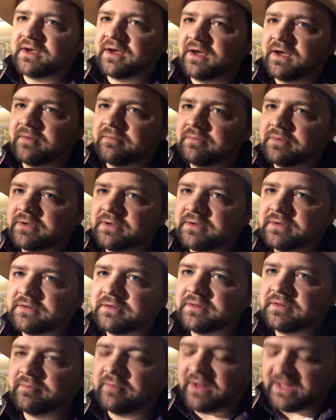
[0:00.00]
up
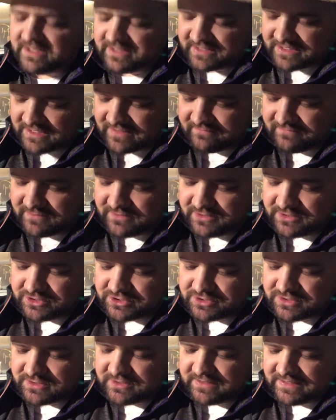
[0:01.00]
the Black
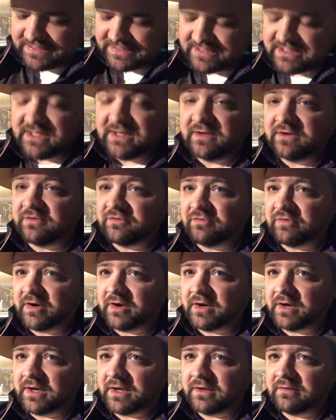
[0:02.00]
Cavendish. The Latakia is
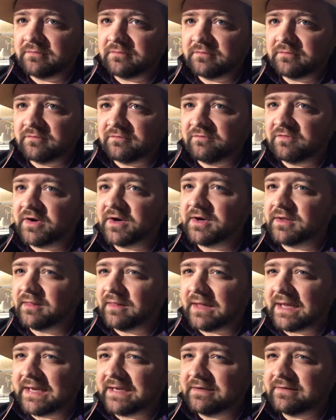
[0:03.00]
very, very
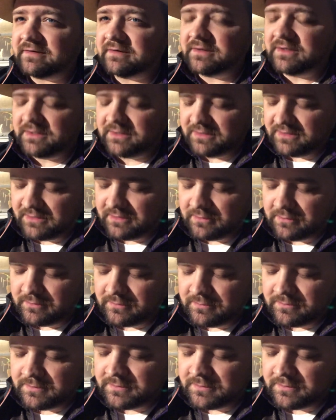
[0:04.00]
light in here.